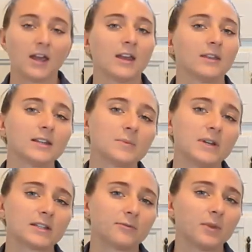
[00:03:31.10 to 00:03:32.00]
This
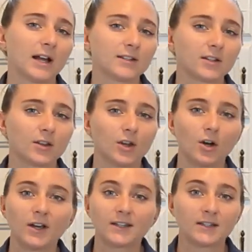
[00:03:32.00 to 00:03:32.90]
piece of plastic,
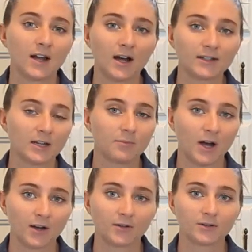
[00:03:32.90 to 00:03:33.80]
though, is not a
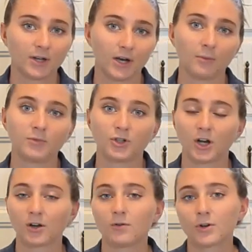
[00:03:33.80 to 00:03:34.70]
bottle, tub,
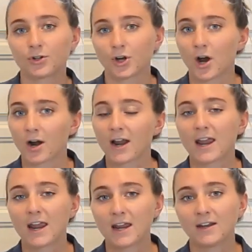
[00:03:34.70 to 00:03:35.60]
jug, or jar,
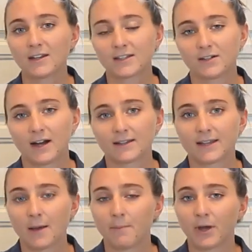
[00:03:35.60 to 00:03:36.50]
and it still has
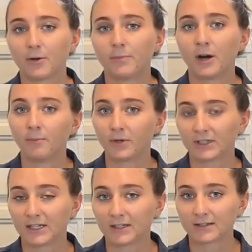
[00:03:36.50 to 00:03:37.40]
that metal pump on
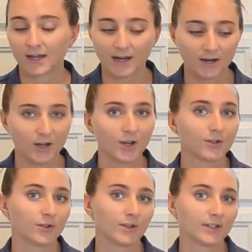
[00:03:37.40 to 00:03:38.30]
the inside,
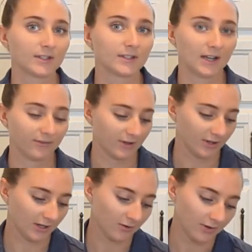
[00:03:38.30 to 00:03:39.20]
so this is
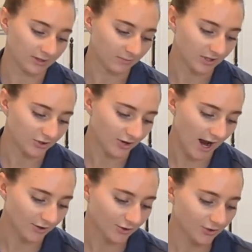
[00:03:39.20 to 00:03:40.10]
definitely going to be
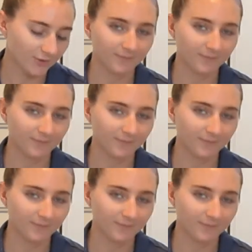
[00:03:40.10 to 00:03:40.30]
trash.